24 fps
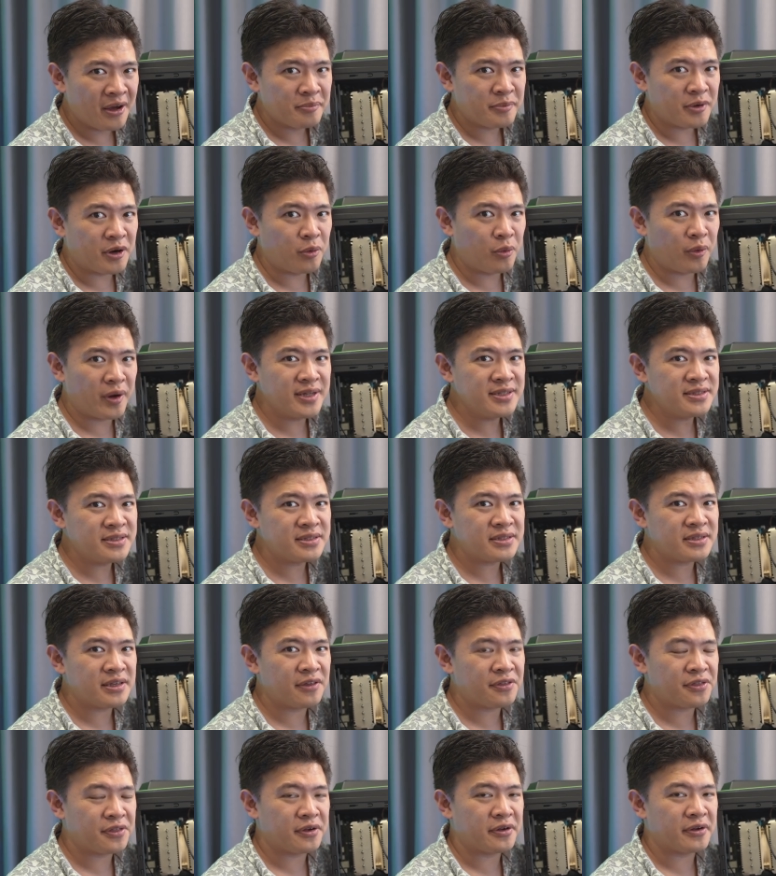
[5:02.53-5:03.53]
But once
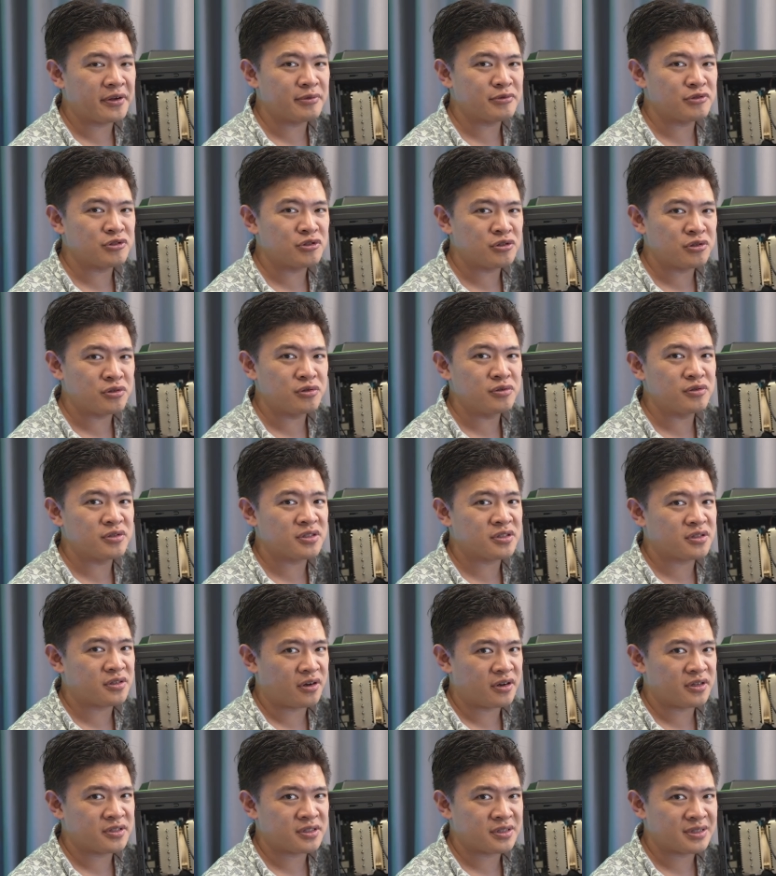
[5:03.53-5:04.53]
Ethereum two
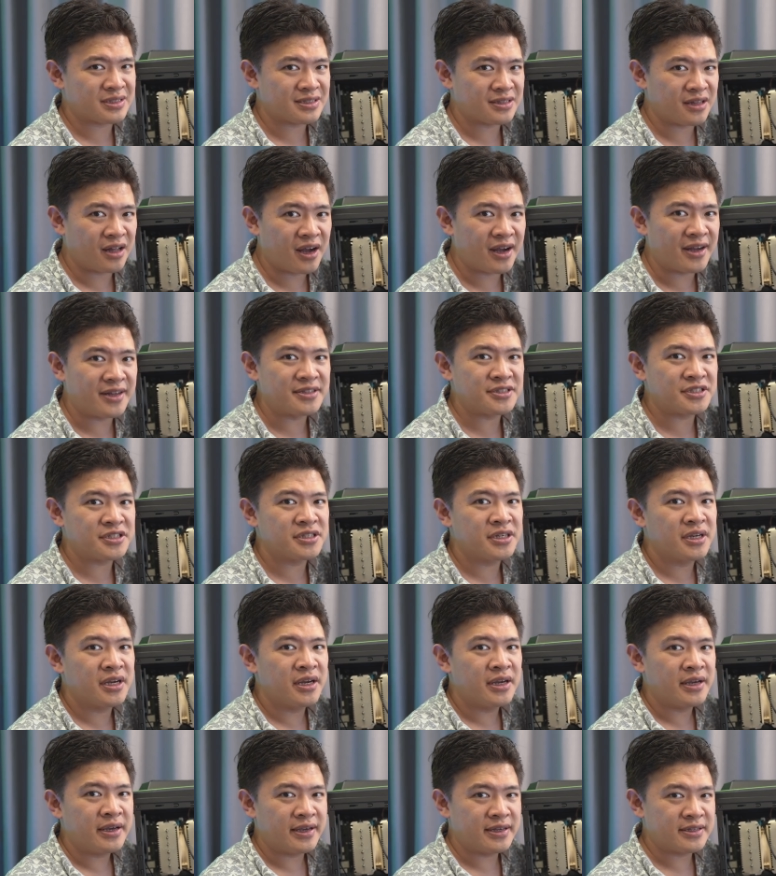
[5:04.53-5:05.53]
starts to launch,
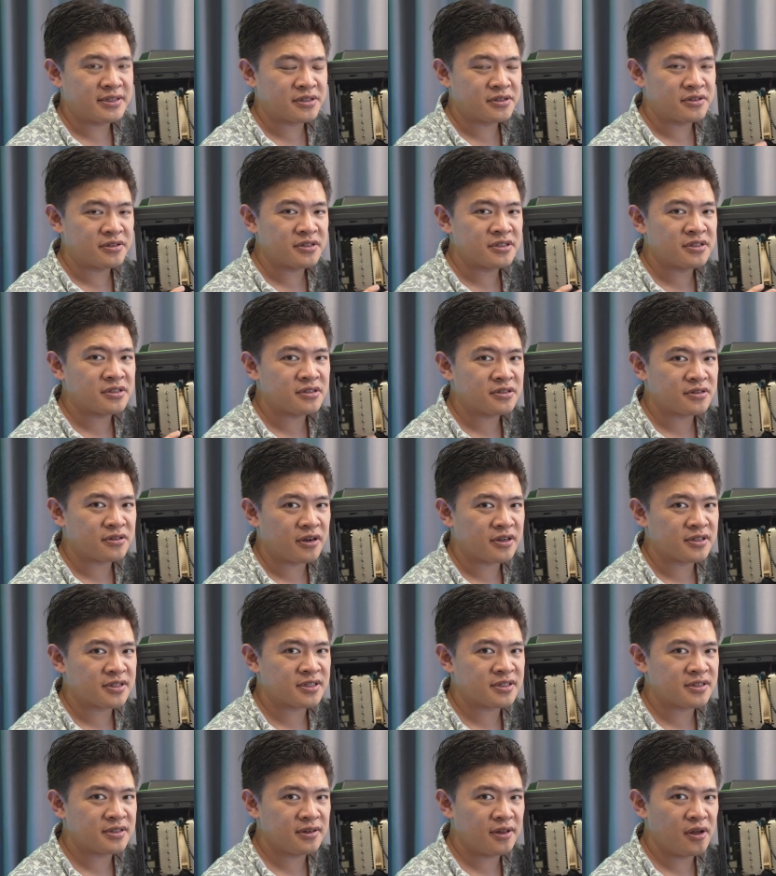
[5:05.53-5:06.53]
it's going to start
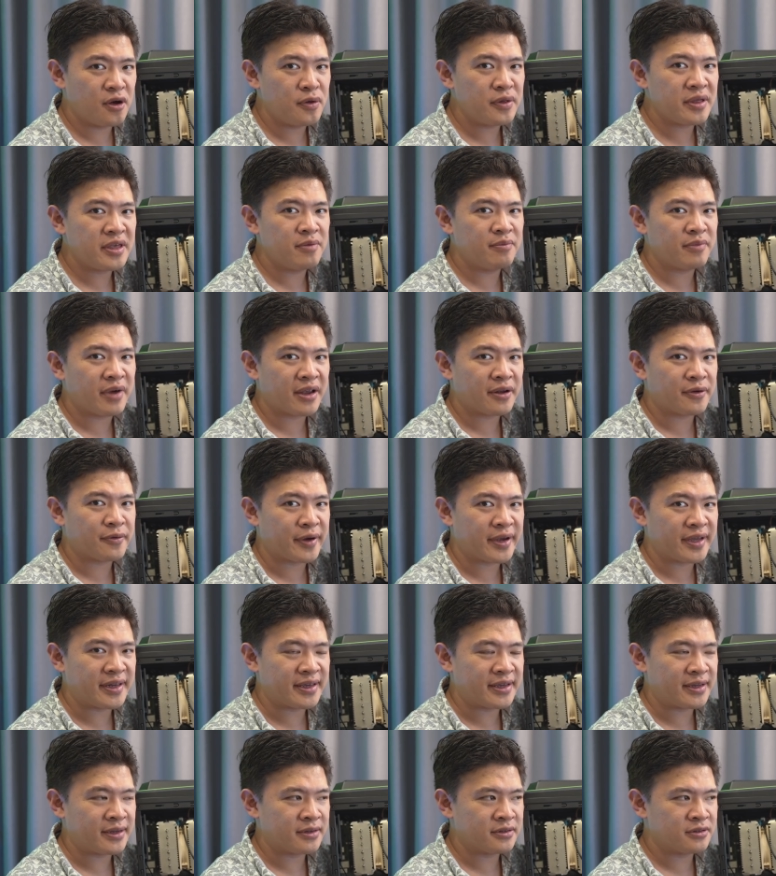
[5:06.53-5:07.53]
slowly
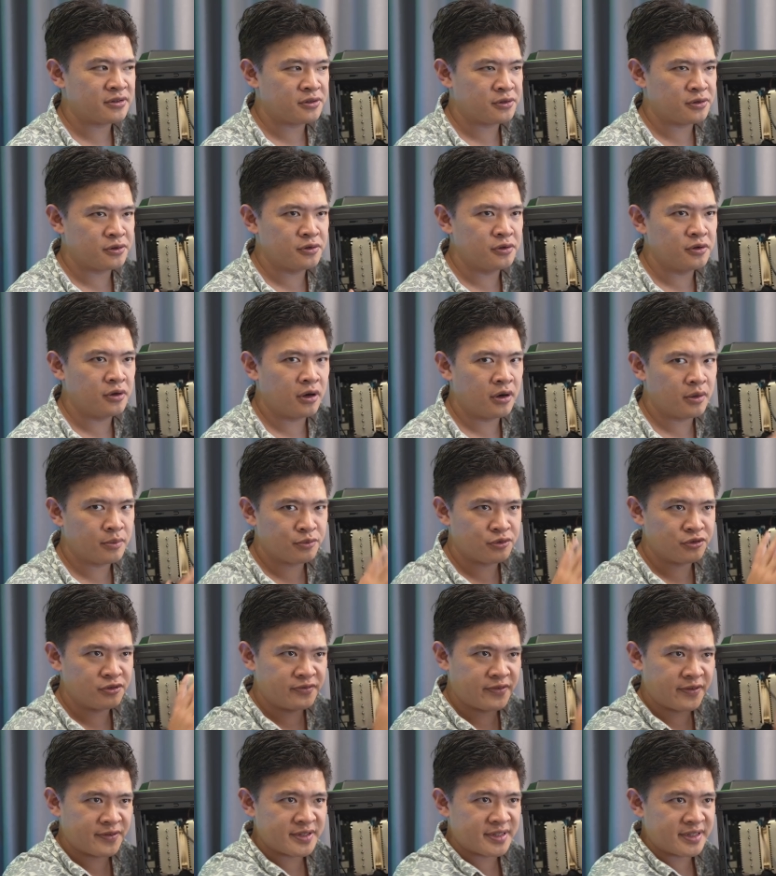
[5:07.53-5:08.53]
migrating to
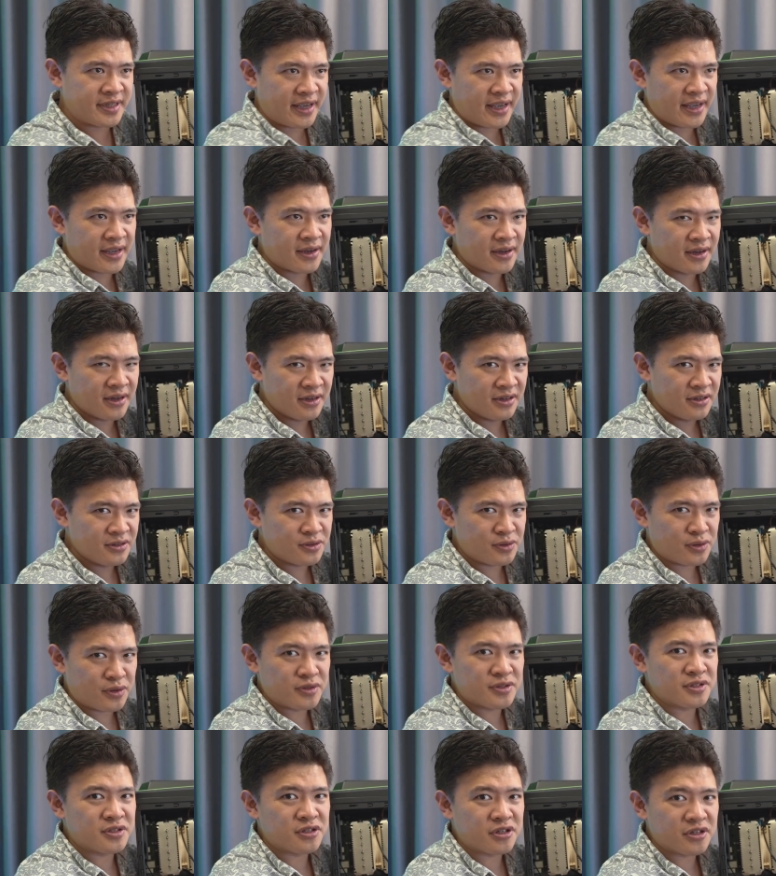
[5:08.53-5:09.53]
proof of stake, to
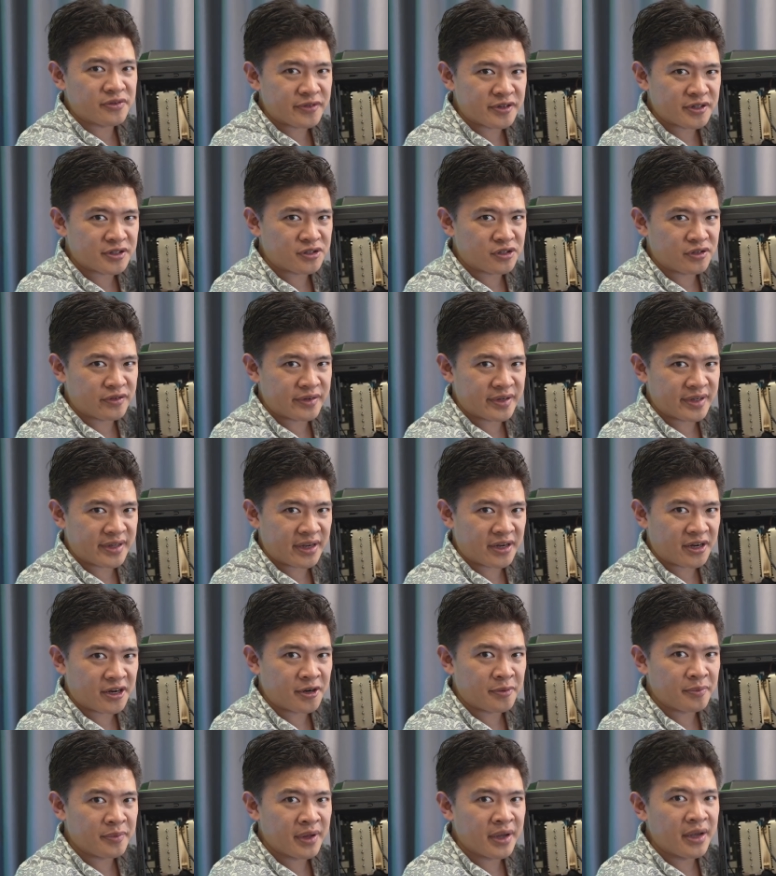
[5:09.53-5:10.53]
those servers over
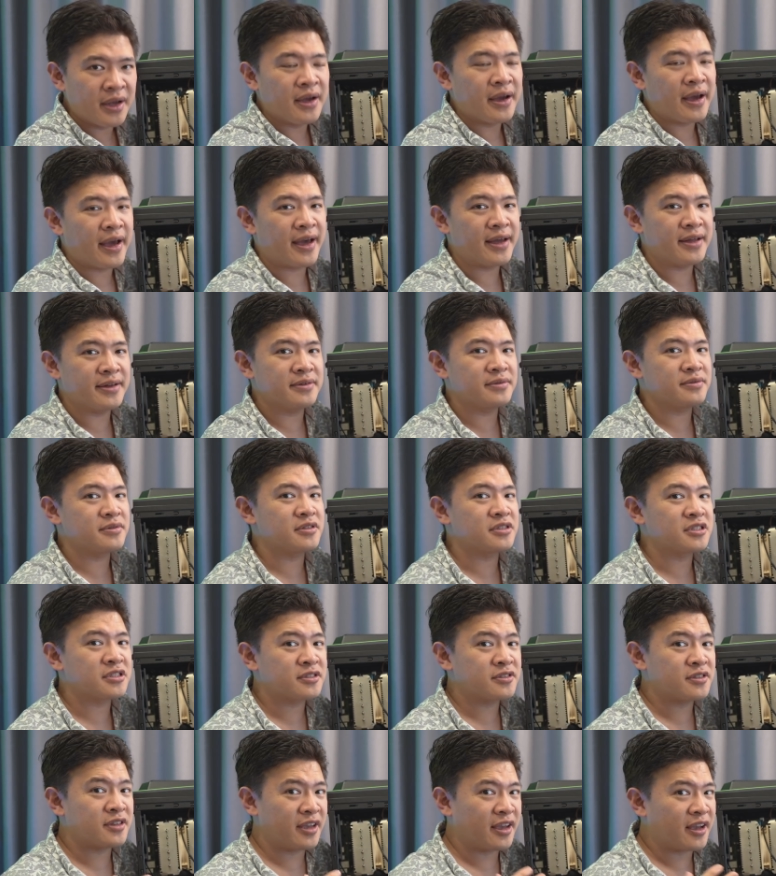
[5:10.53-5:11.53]
there. And
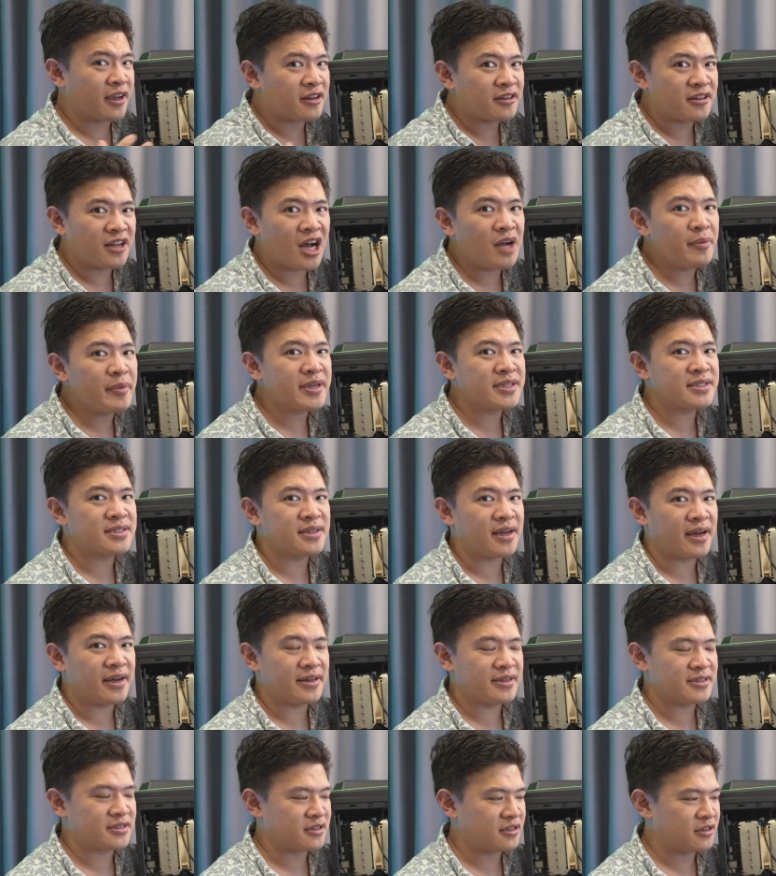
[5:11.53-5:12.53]
just the economic
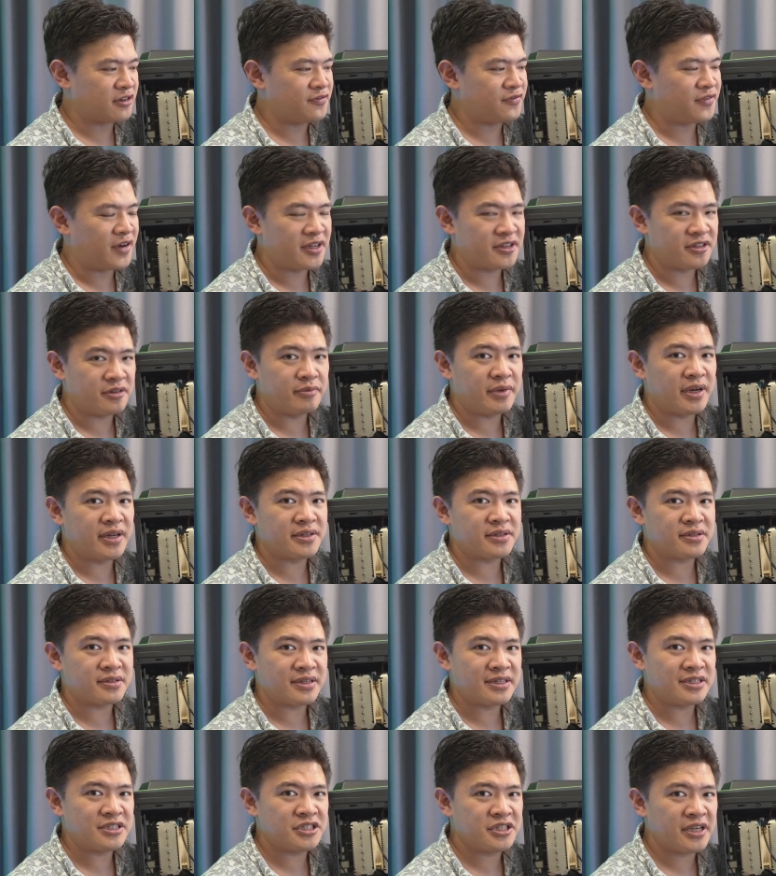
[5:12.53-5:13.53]
side is going to
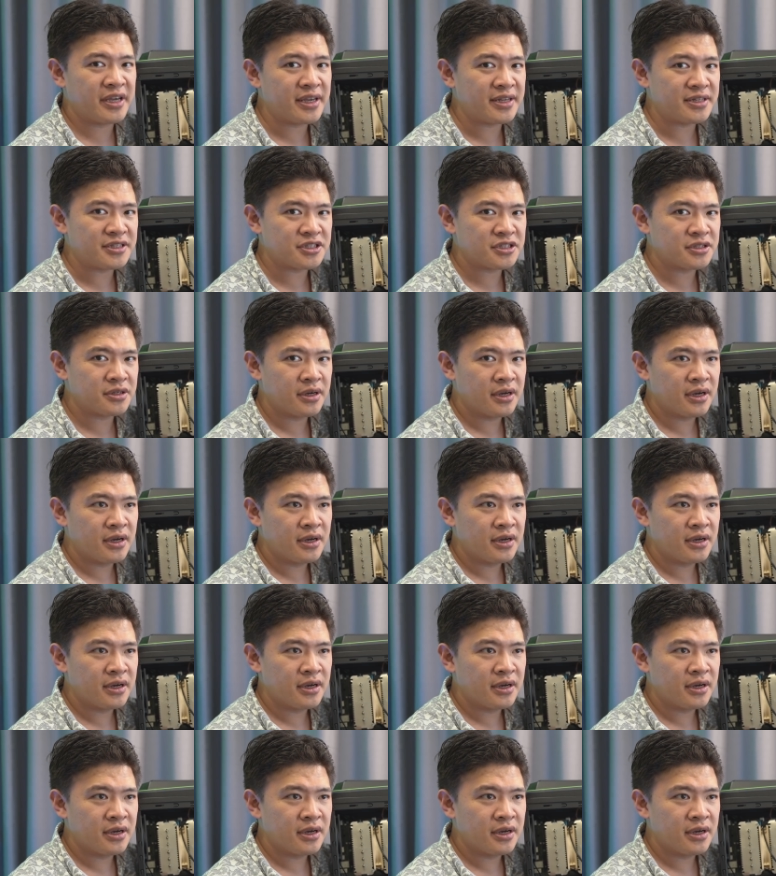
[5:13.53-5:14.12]
fundamentally change.